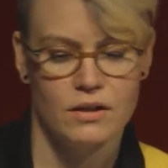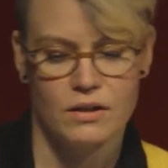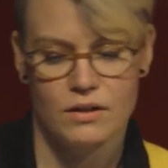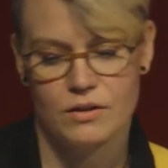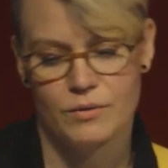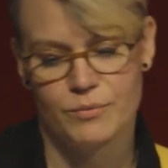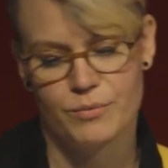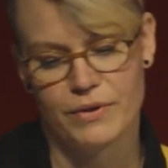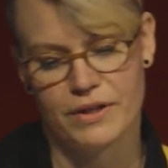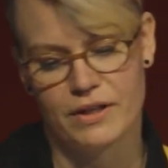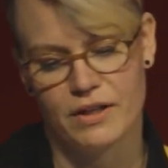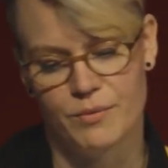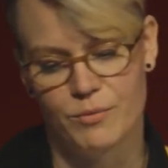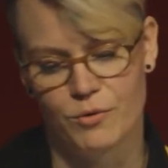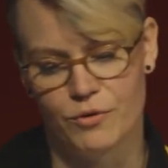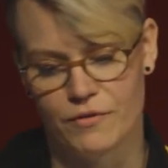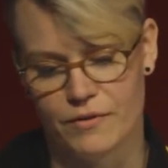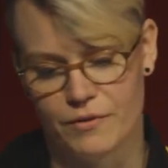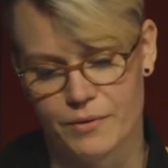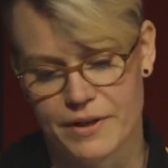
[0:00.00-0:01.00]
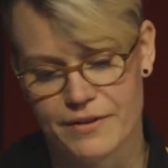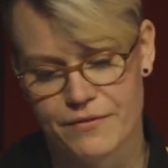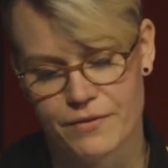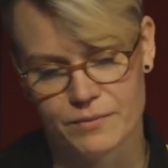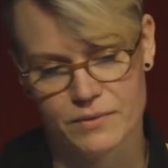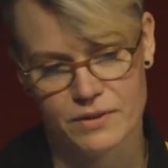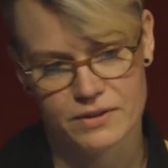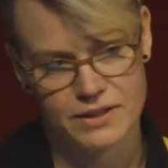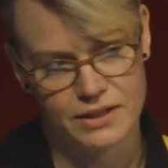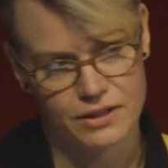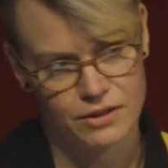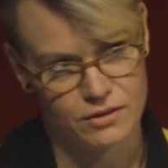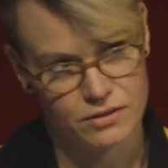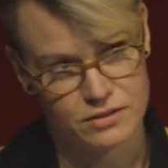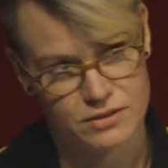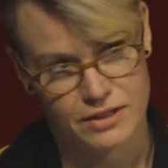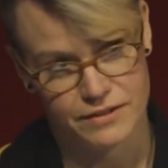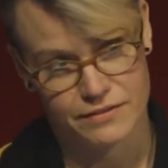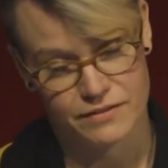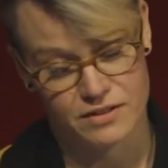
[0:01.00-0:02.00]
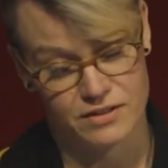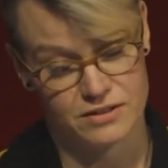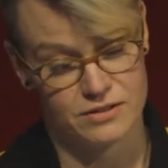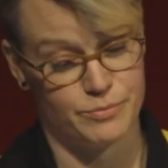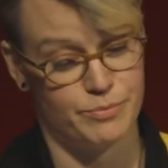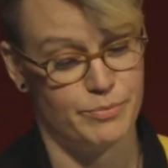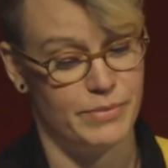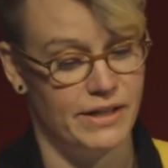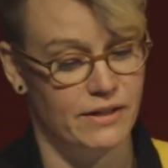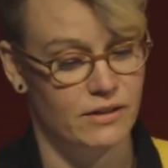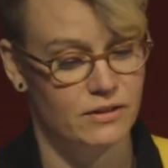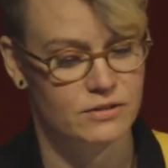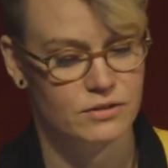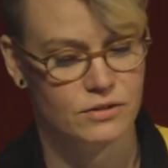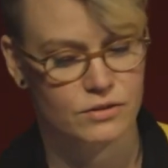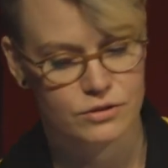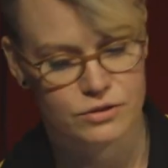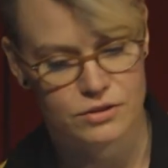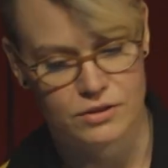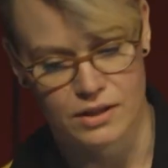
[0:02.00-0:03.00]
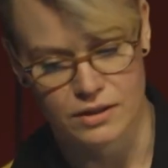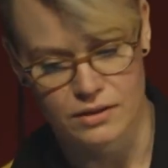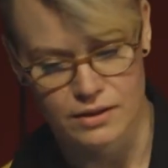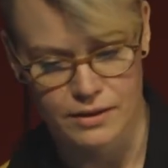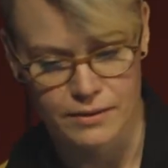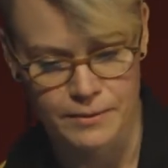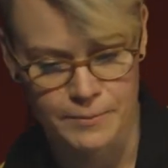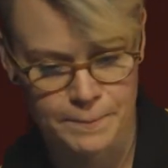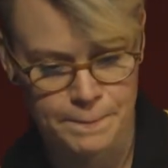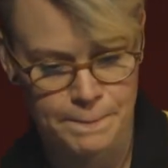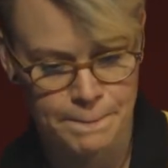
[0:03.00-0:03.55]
completely move away from the ticker and see if there's a better solution out there.